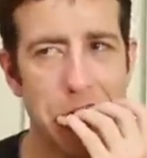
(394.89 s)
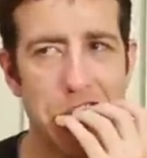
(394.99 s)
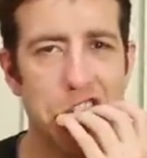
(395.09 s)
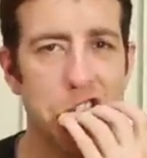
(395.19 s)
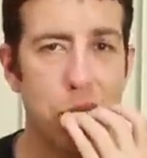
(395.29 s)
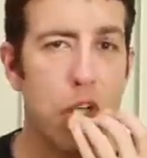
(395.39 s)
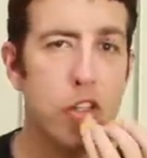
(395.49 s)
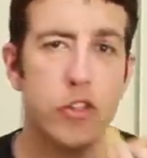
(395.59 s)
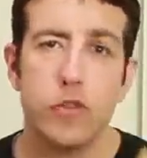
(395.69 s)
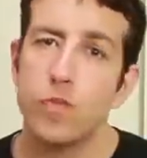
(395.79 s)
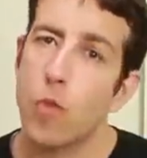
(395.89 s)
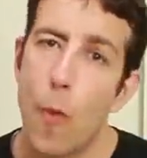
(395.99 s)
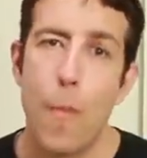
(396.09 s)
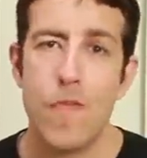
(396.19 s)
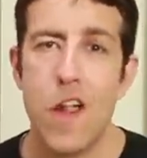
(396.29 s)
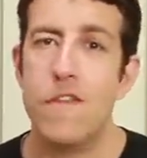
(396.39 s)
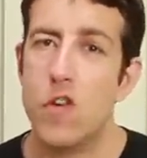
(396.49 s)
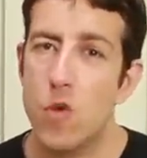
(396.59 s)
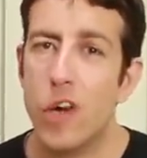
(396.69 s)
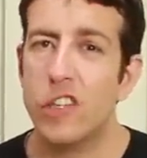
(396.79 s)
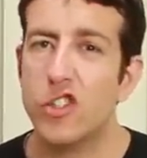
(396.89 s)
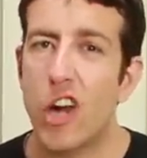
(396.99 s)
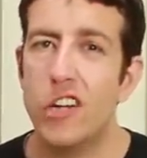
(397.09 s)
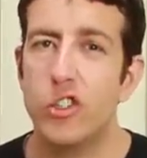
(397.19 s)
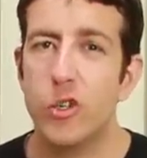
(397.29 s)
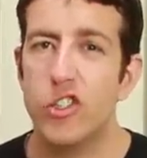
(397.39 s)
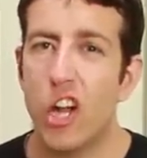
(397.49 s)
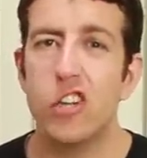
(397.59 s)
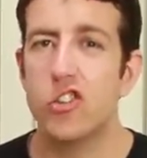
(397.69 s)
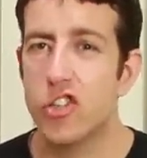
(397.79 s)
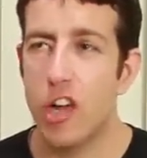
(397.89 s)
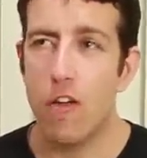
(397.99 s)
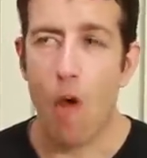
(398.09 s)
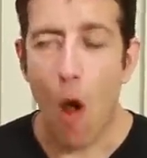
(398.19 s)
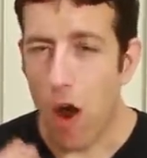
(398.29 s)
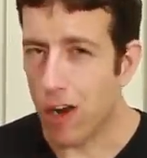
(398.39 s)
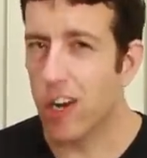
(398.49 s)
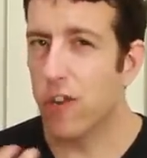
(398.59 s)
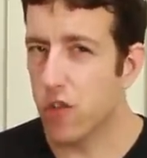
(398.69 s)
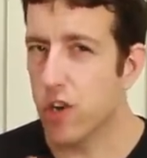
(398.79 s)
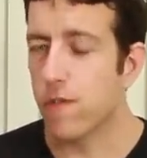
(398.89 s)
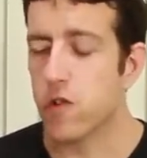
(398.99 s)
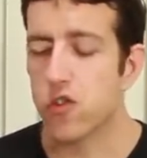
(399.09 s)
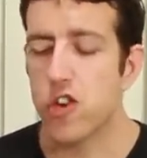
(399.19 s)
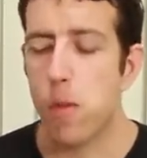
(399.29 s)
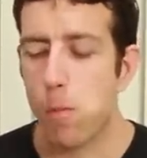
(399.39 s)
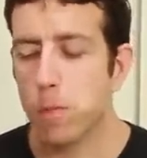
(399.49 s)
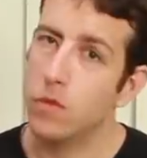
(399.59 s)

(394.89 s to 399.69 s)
I said, well, if you really find you indulge yourself and give yourself a treat,